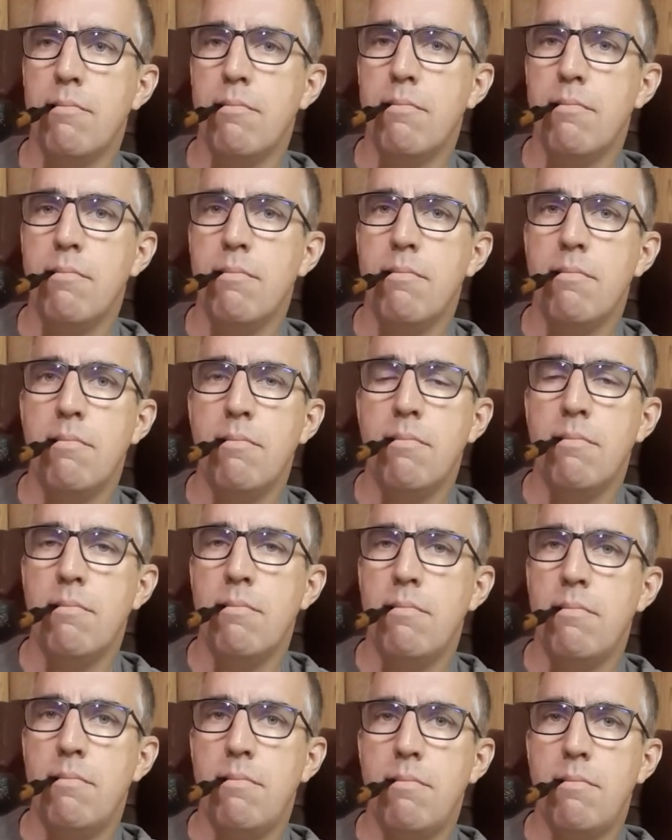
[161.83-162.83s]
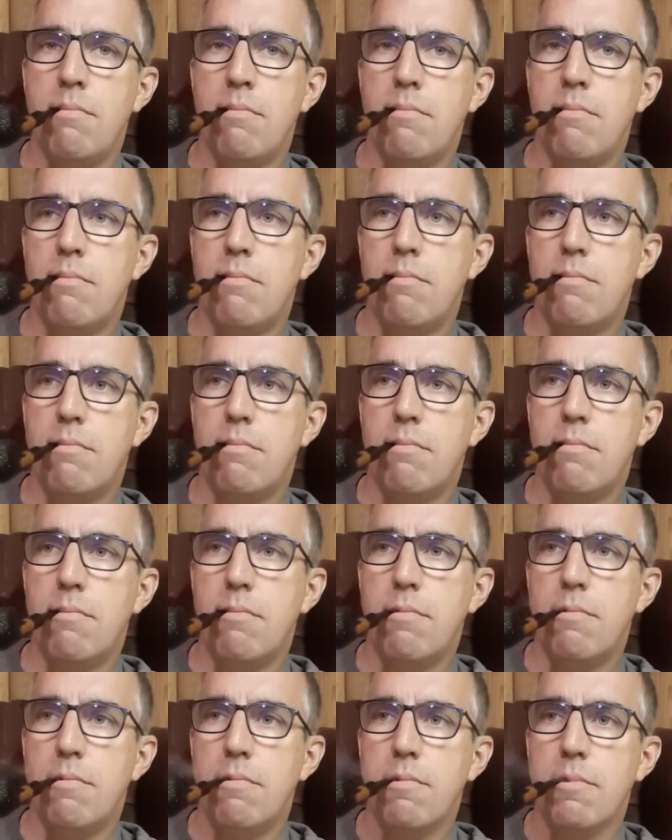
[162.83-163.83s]

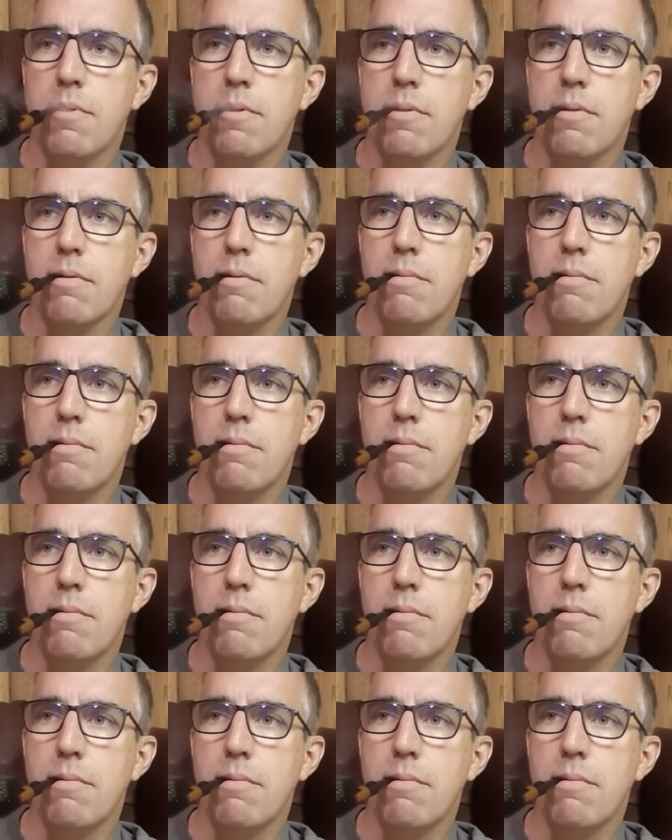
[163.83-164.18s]
(silence)